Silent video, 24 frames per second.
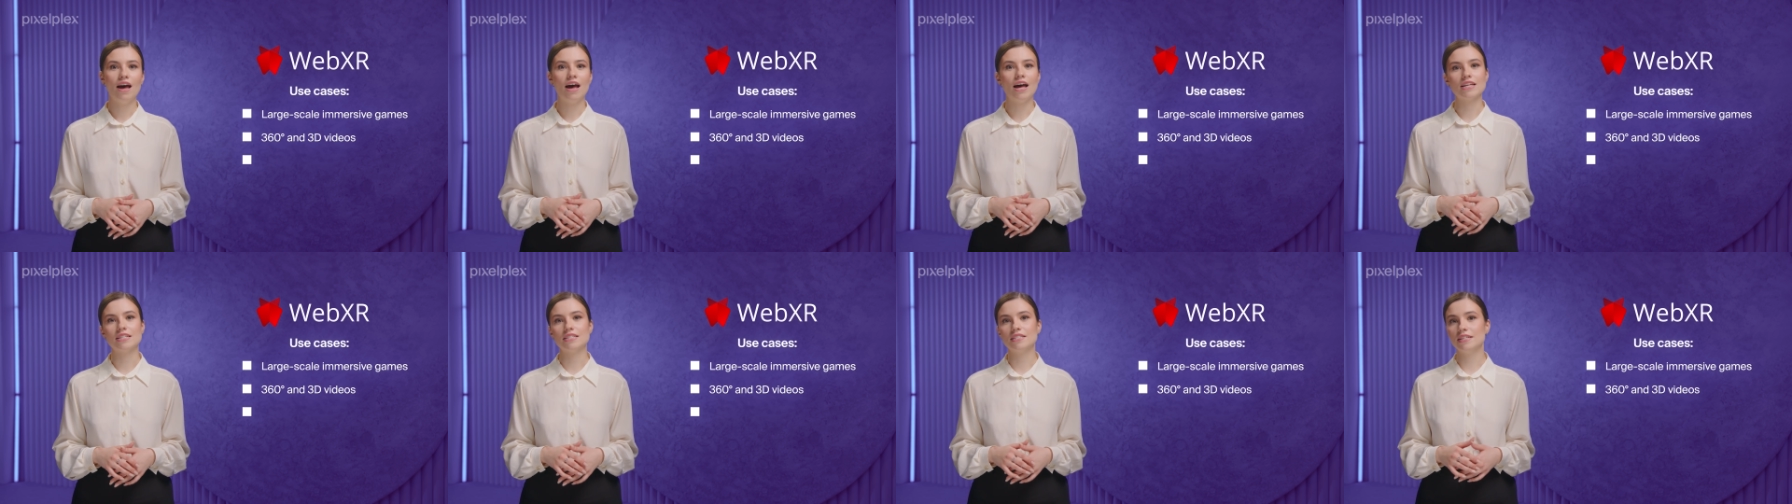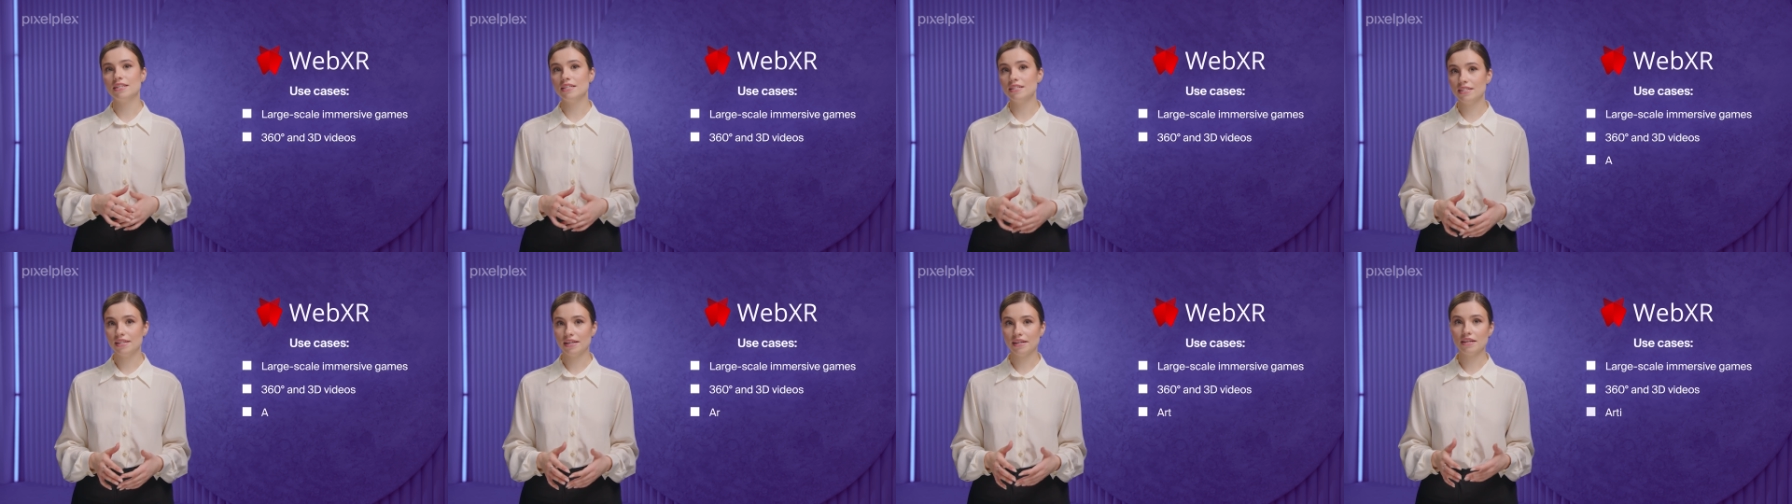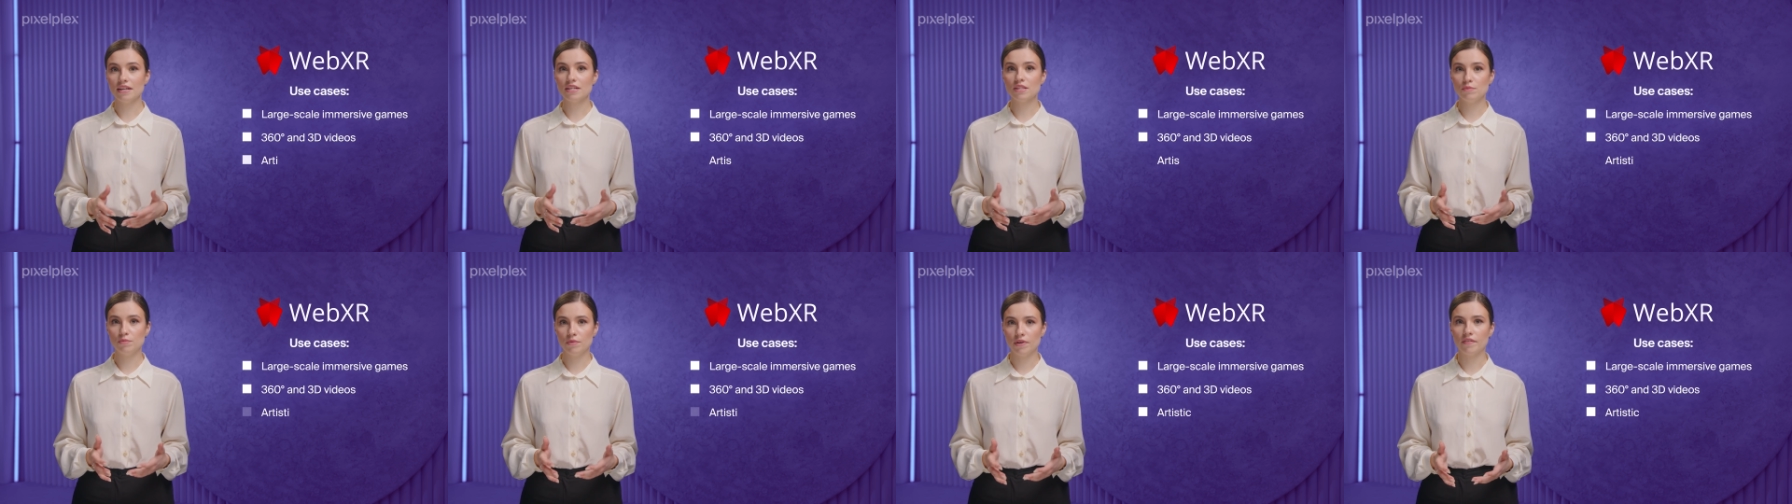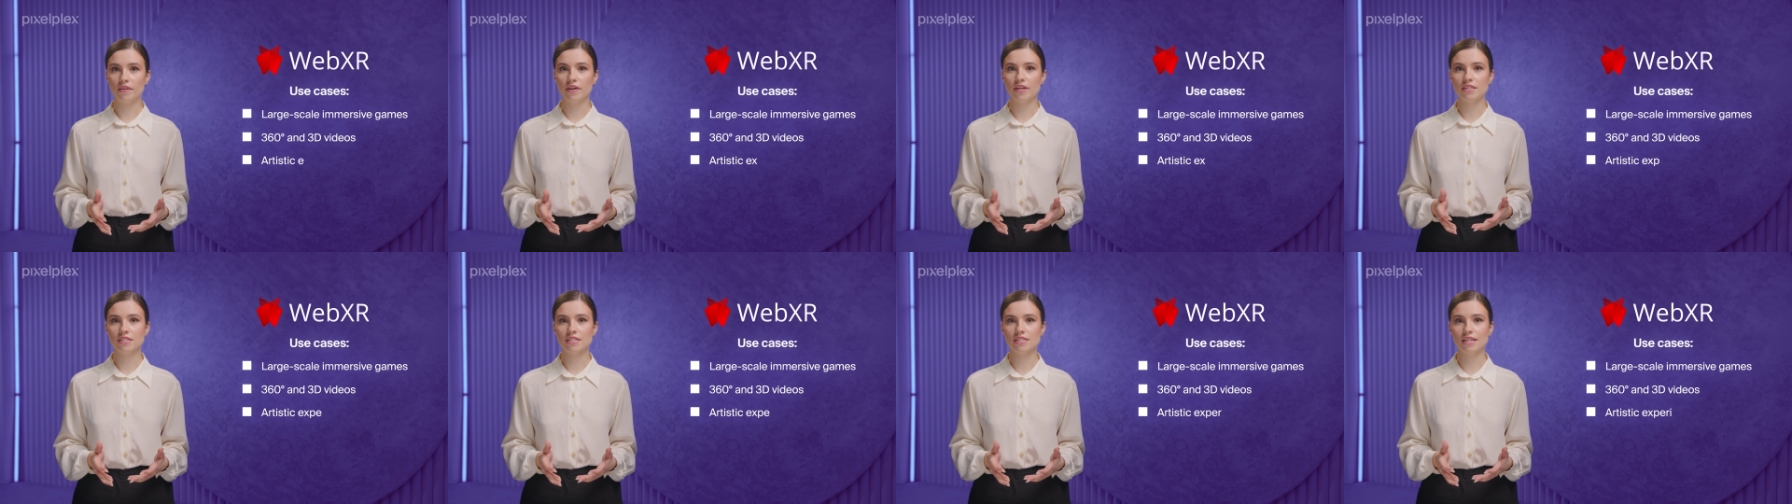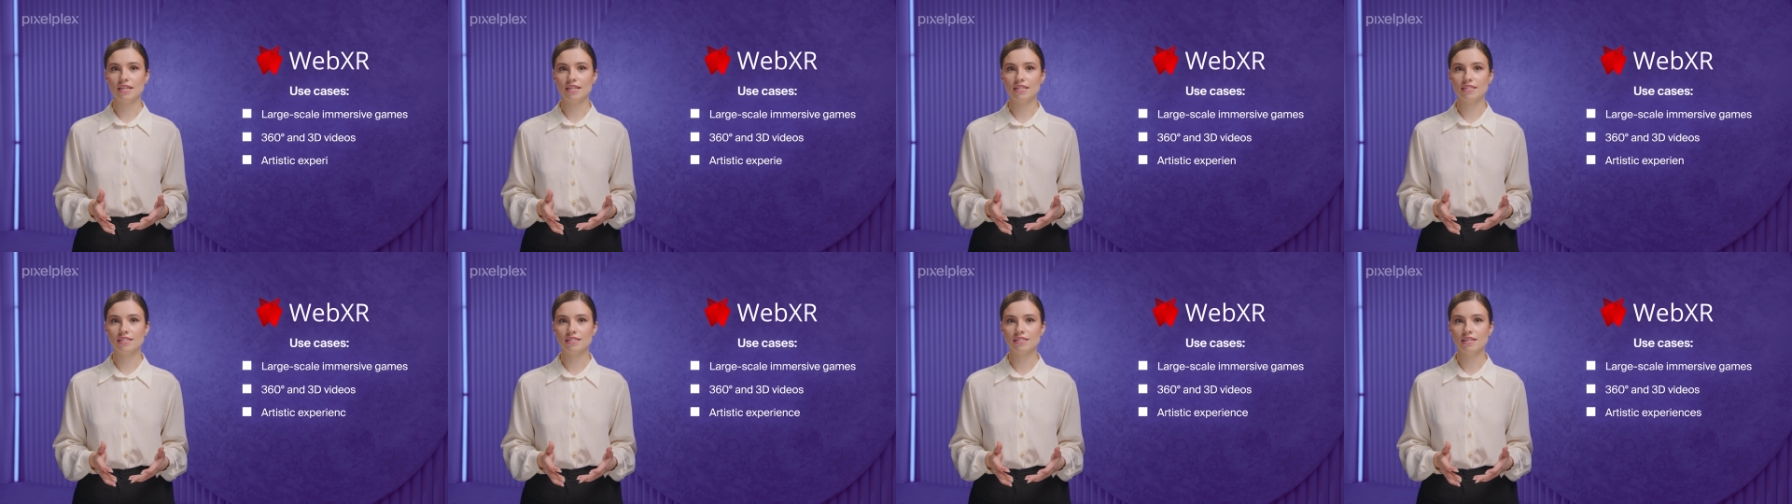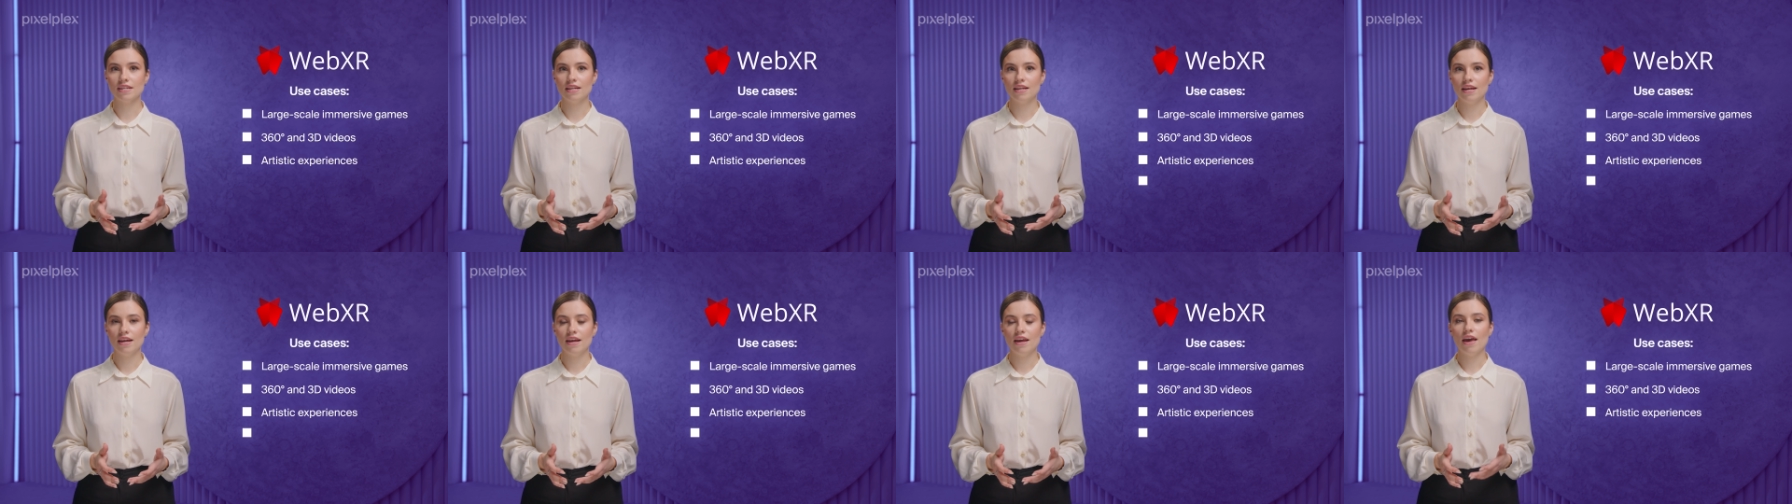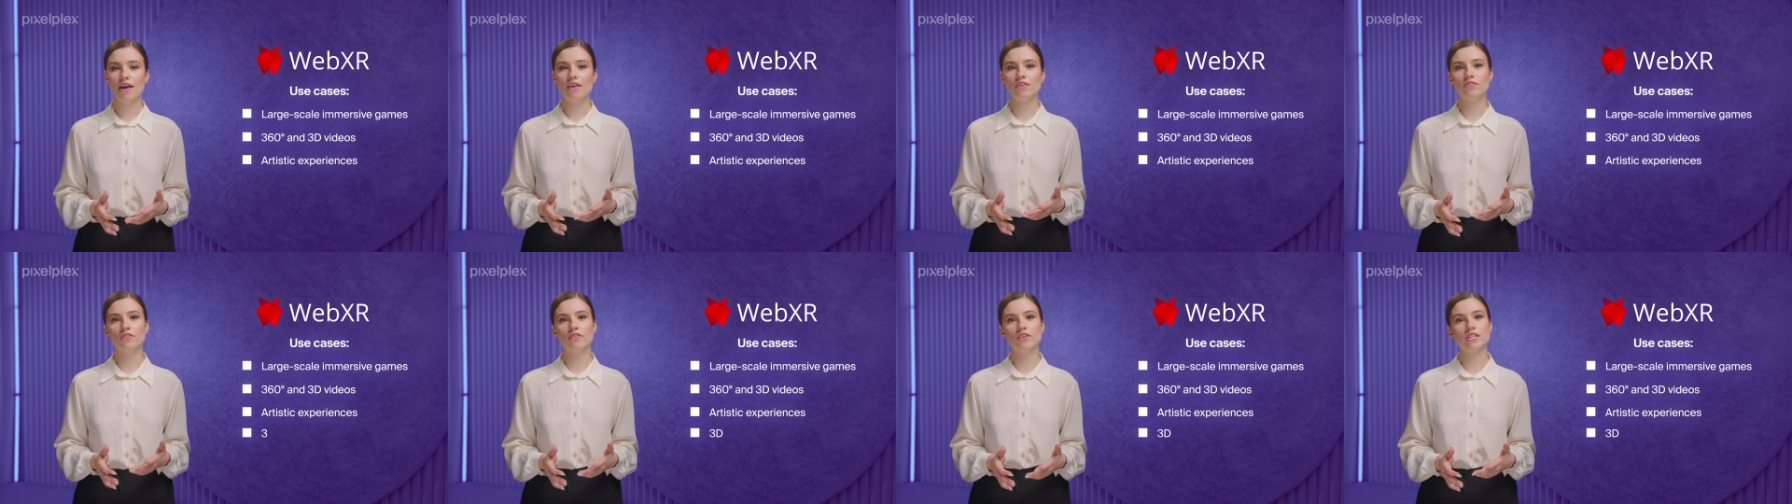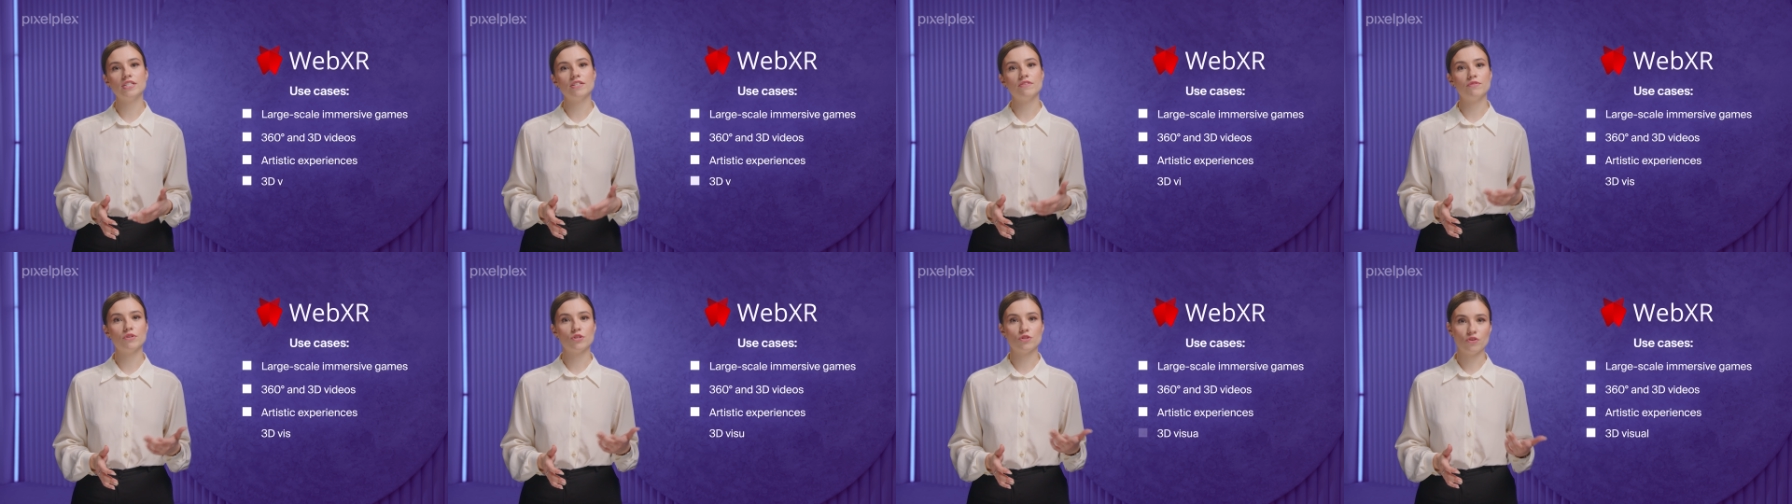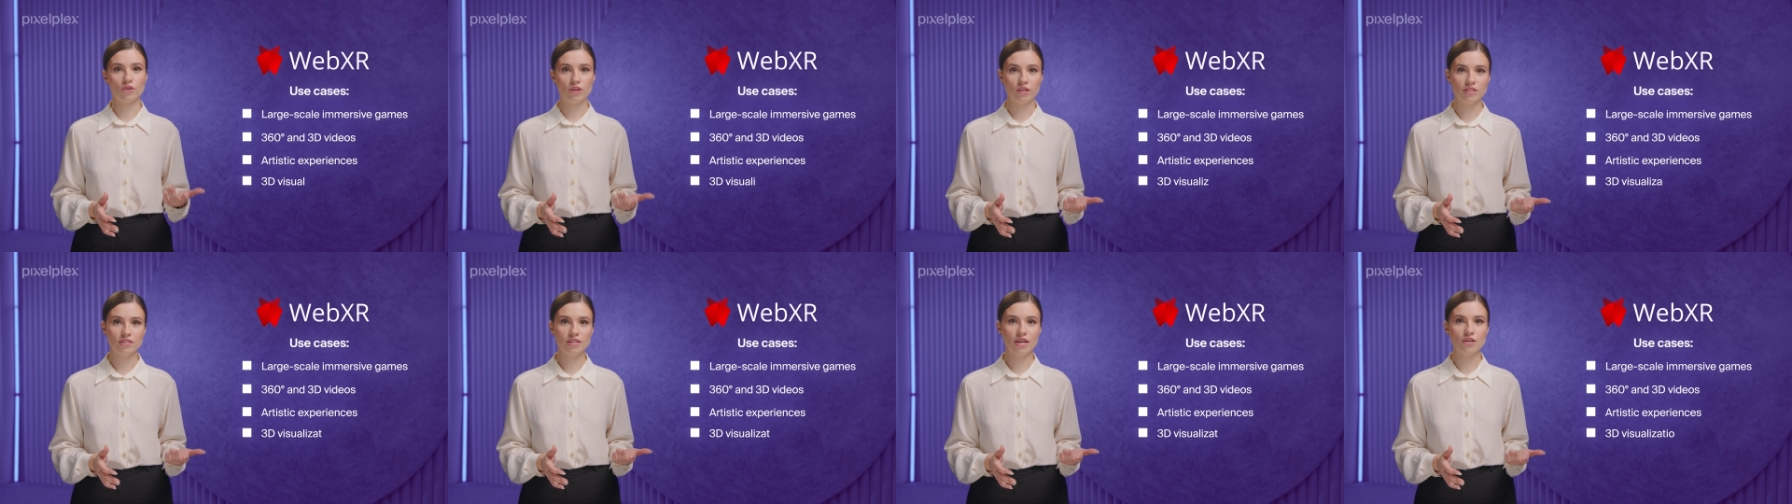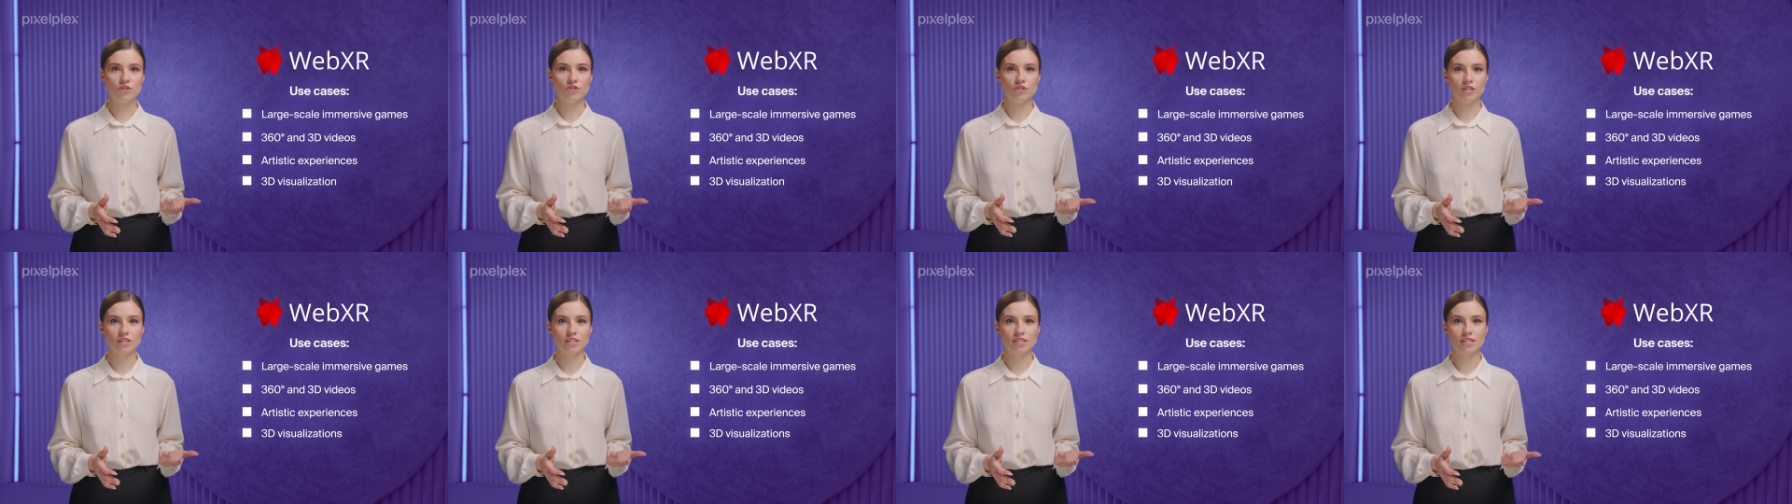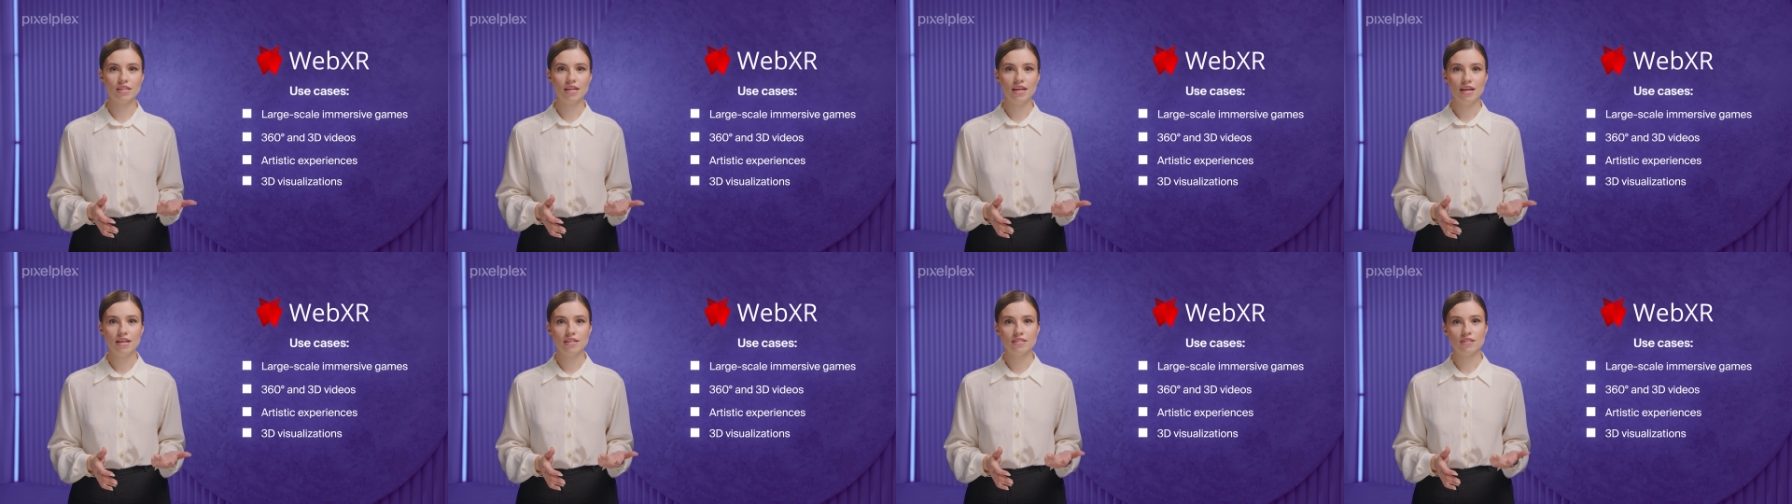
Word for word: artistic experiences, and 3D visualizations,